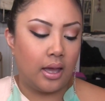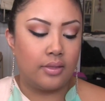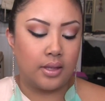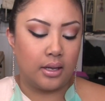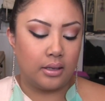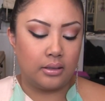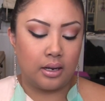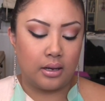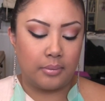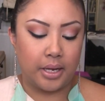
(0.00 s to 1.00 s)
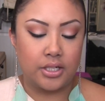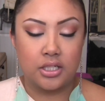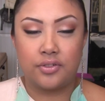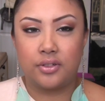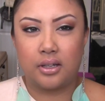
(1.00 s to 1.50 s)
And then um, I
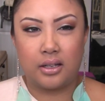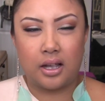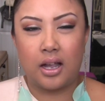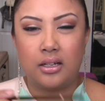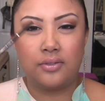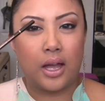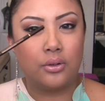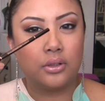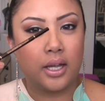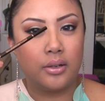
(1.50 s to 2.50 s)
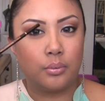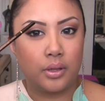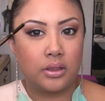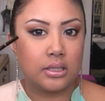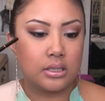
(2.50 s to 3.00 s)
just kind of outline
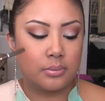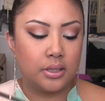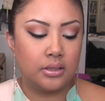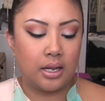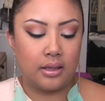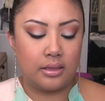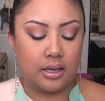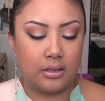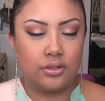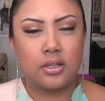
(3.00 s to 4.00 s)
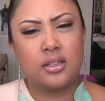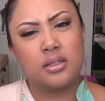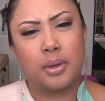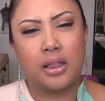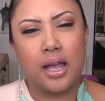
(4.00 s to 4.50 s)
with this one. And then, you saw
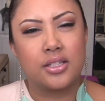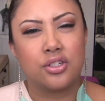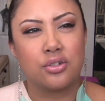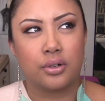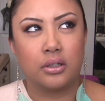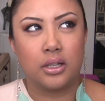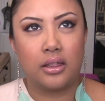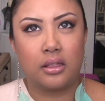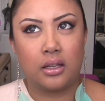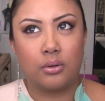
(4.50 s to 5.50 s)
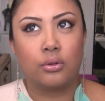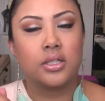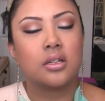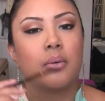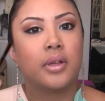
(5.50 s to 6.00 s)
this in my last tutorial, I think. Or
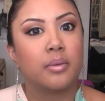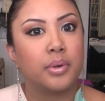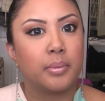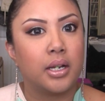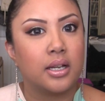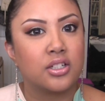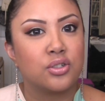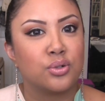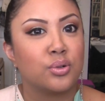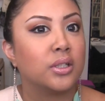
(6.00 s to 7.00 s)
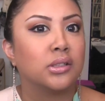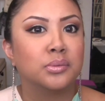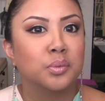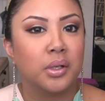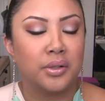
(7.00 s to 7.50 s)
it's coming up in my next
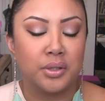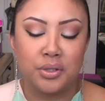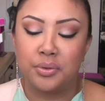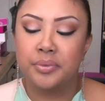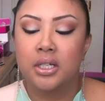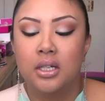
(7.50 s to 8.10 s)
tutorial. One of the two.